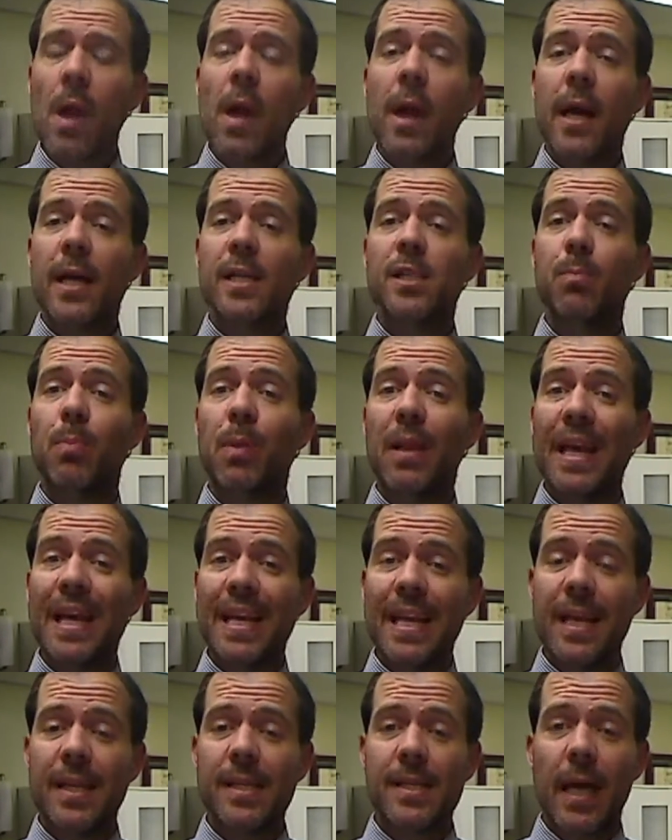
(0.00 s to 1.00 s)
explain
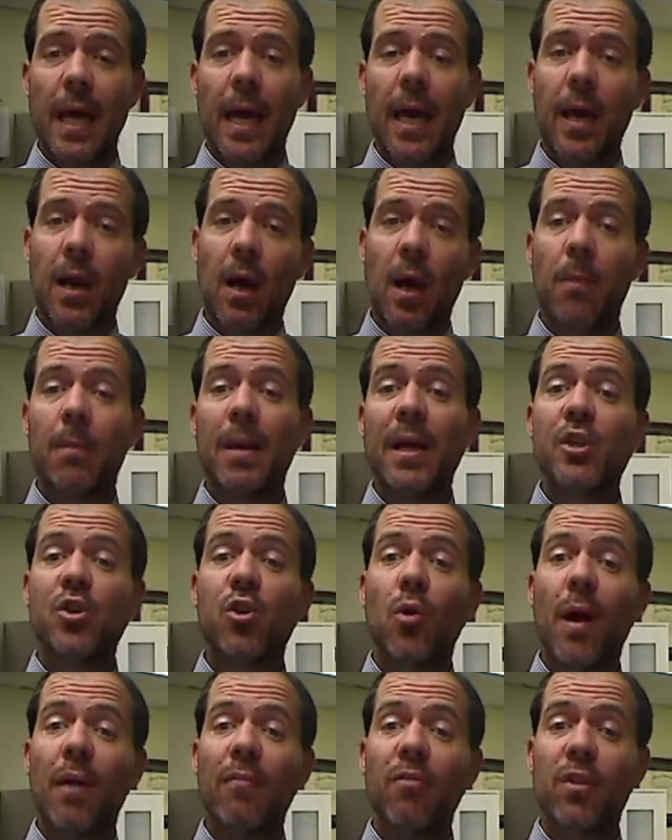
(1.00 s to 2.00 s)
it, and uh, make
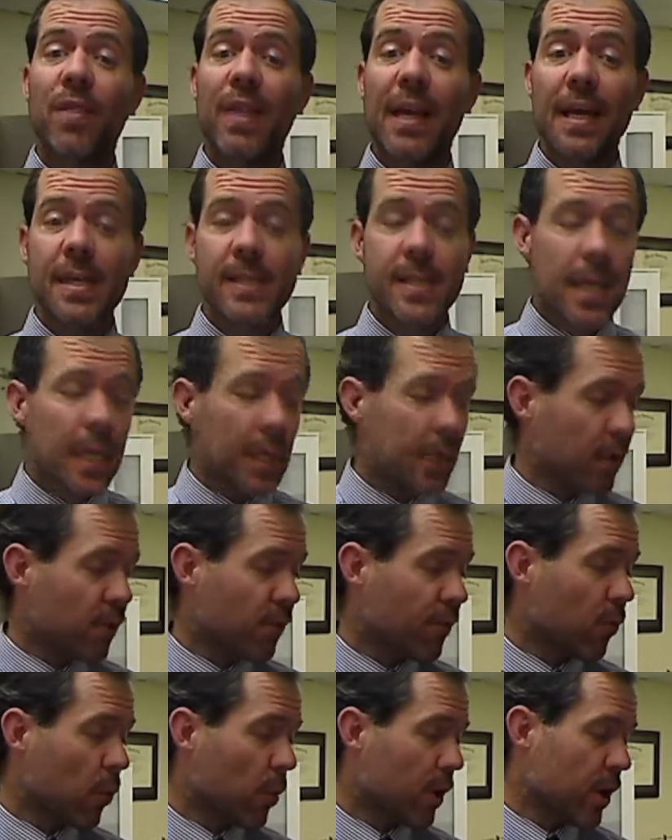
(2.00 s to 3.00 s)
sure everything is clear
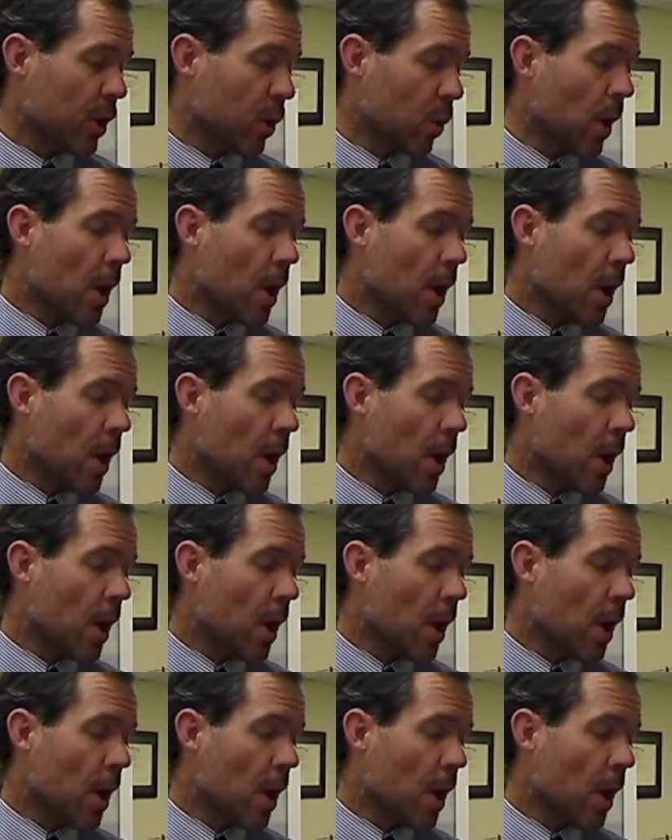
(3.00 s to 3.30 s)
for you.